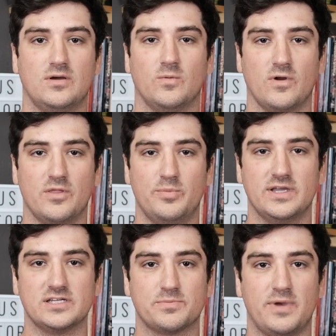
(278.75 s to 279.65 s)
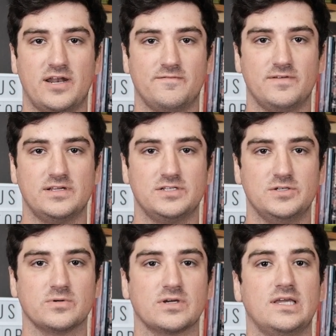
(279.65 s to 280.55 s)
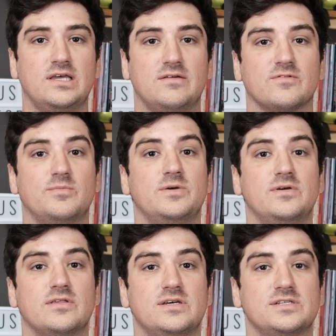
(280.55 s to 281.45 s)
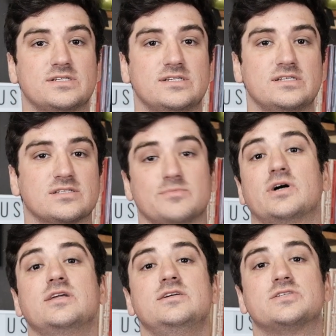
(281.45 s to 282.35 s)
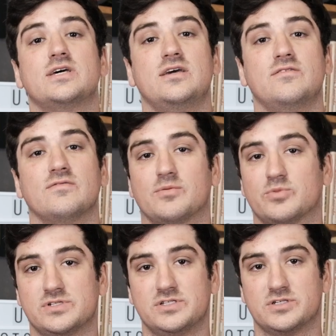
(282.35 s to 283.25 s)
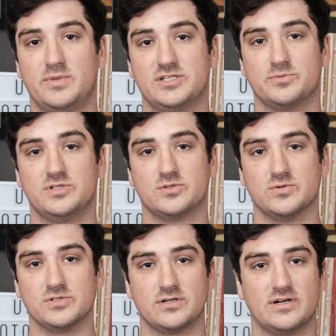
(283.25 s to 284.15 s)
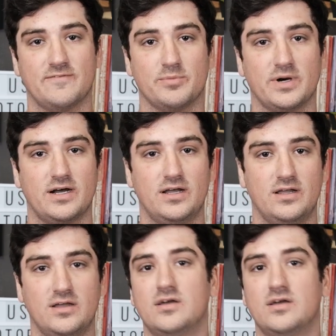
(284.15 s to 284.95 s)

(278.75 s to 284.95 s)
One of the biggest benefits you will get from doing this is the money you save on precision measurement tools you don't have to buy,